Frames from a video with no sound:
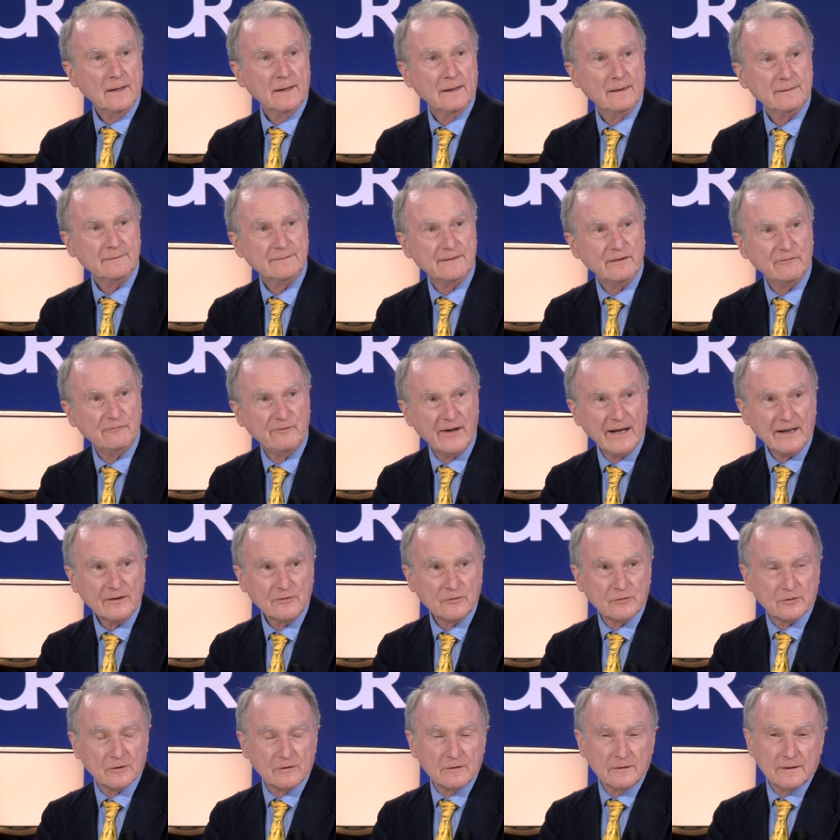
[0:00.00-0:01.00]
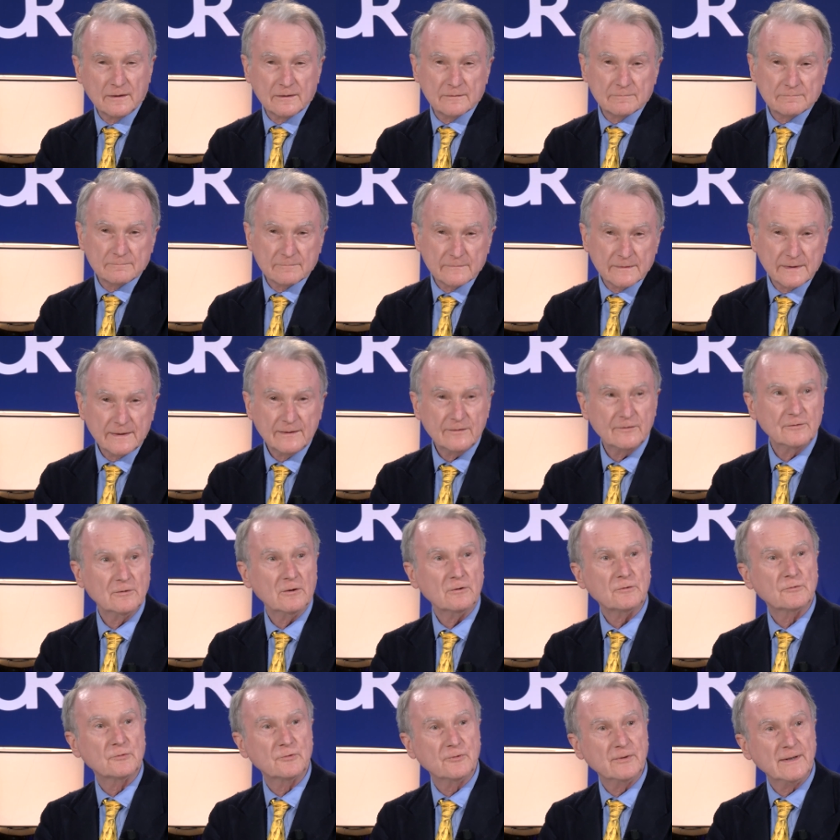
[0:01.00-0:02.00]
The vessel is
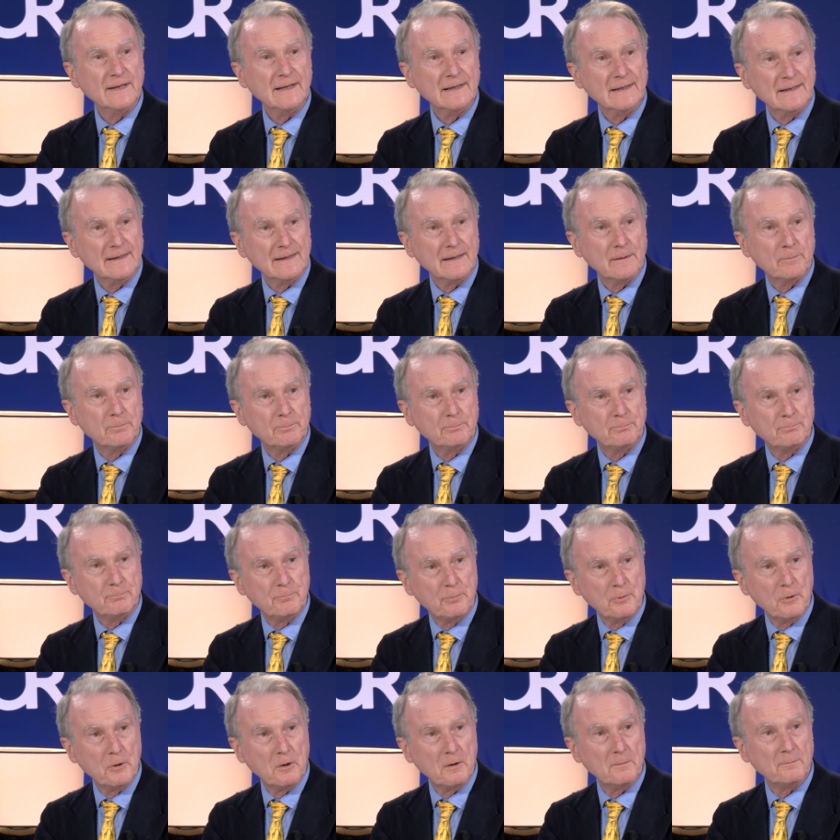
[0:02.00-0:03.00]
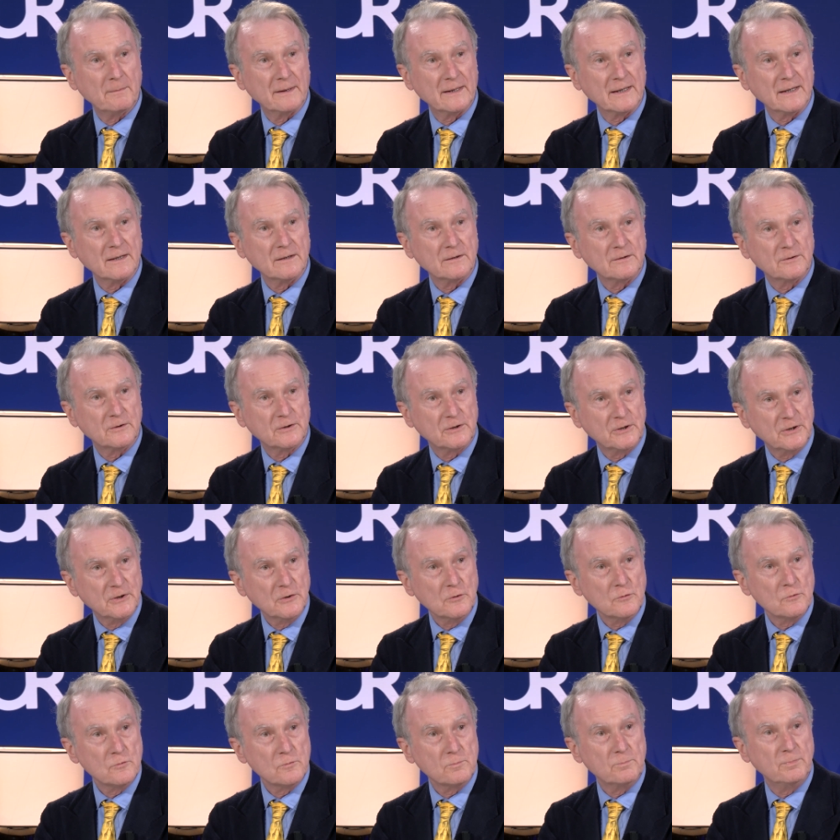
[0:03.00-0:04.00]
not really a permanent
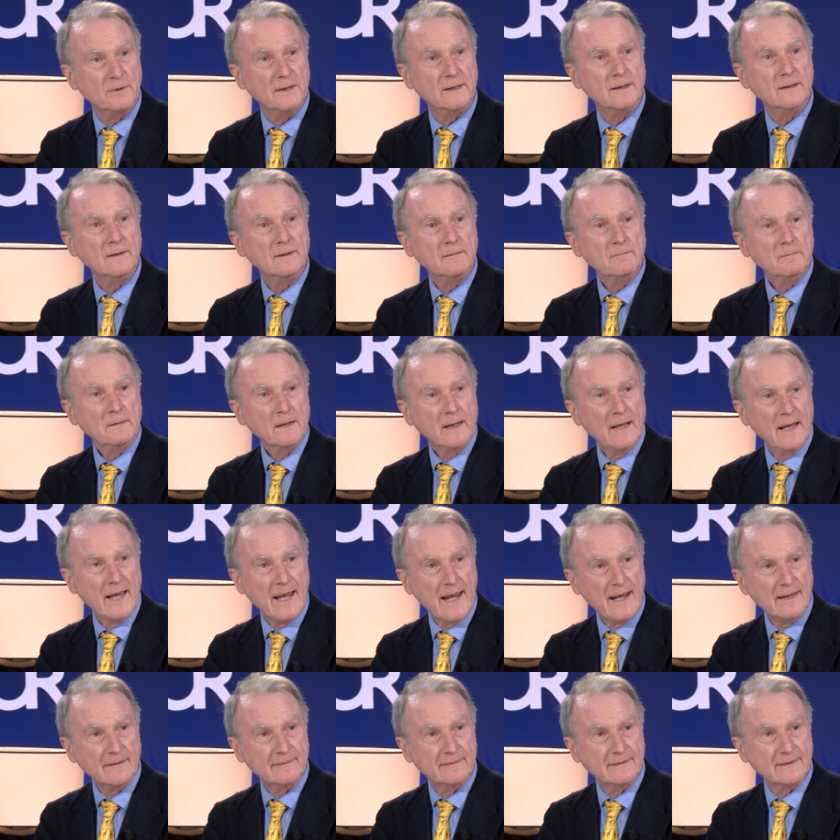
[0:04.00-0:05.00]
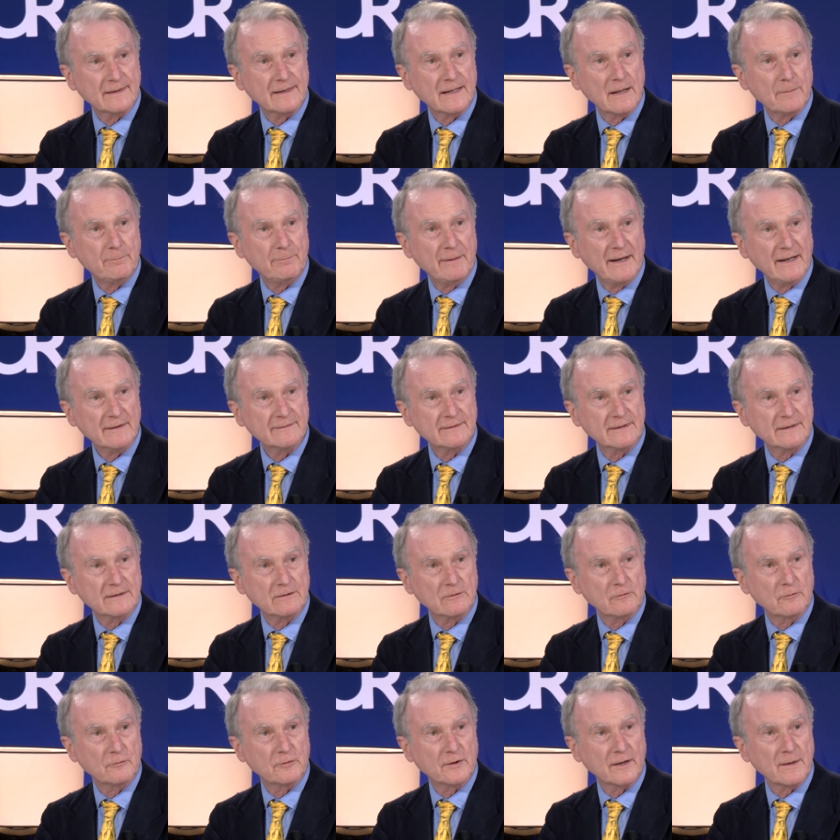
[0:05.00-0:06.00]
tube has the
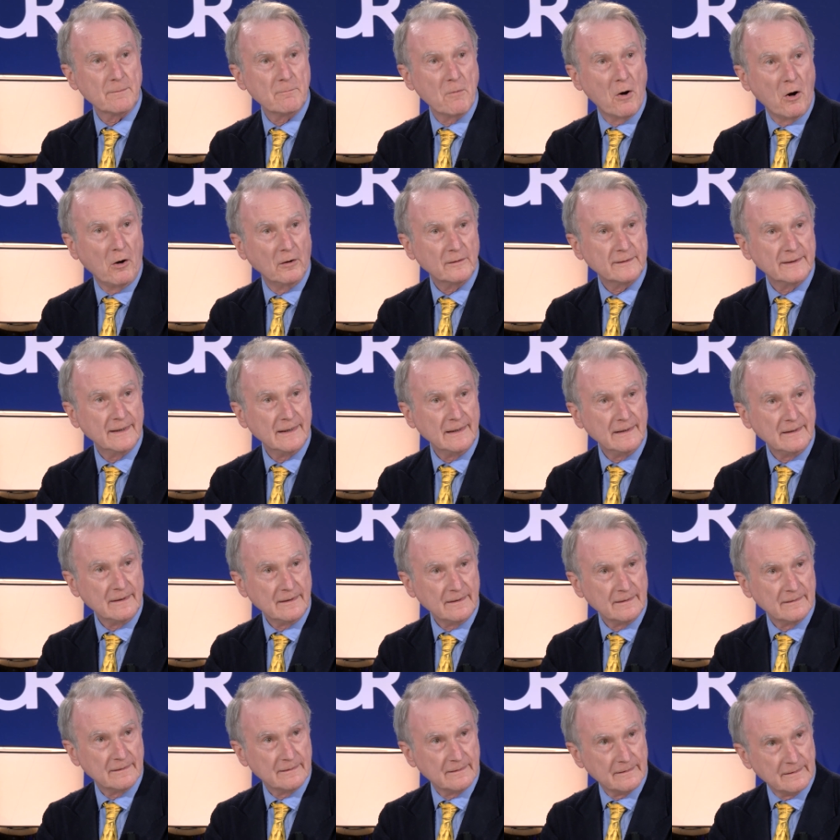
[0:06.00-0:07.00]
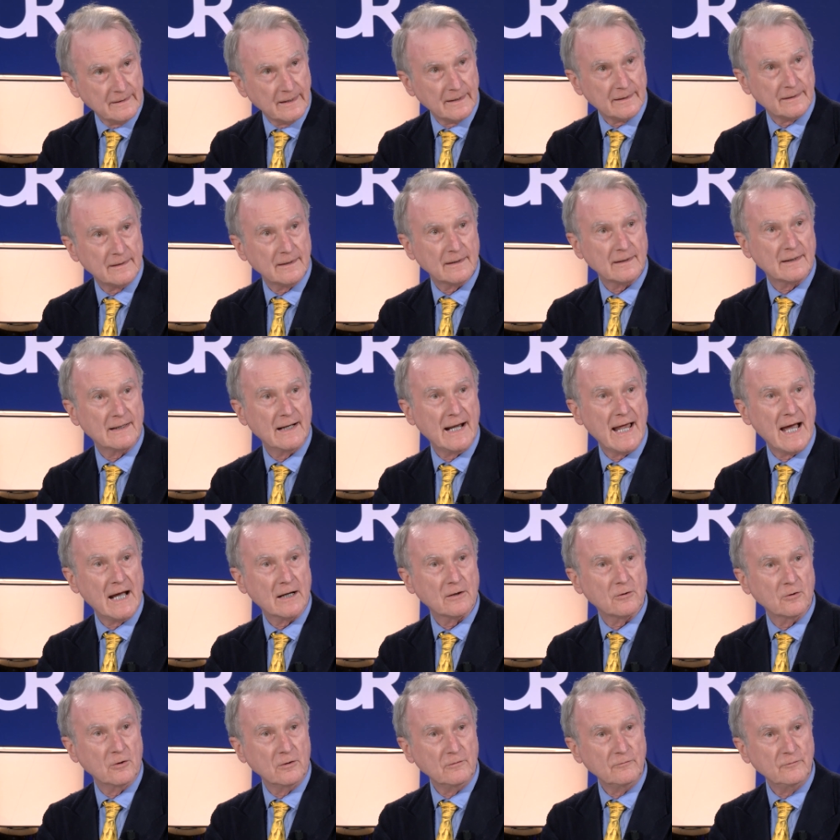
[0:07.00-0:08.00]
capacity of remodel, like
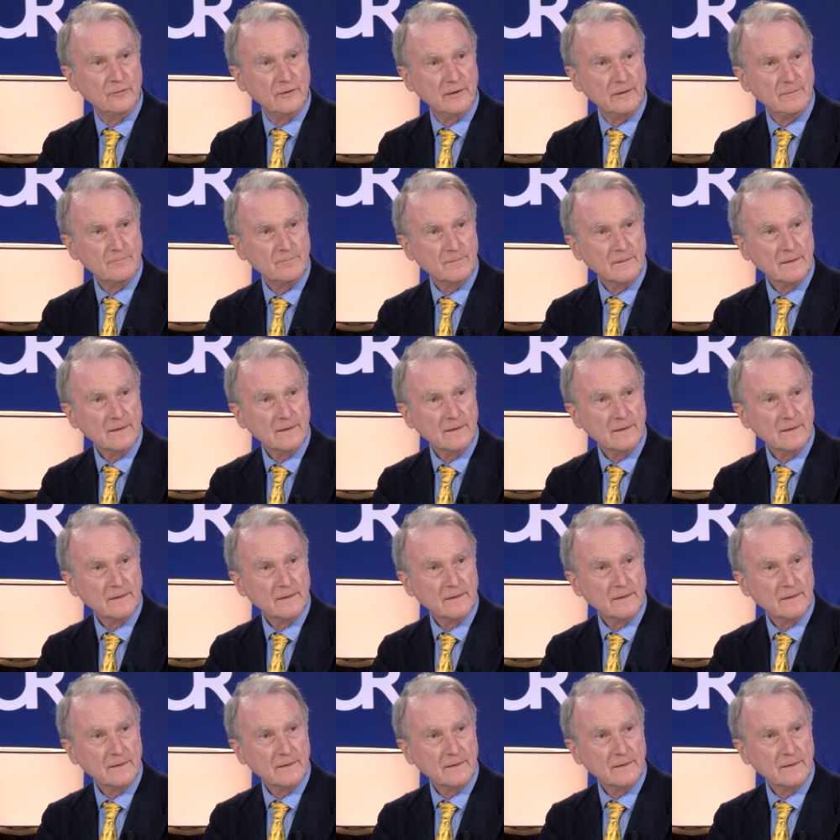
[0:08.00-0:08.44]
Glagov,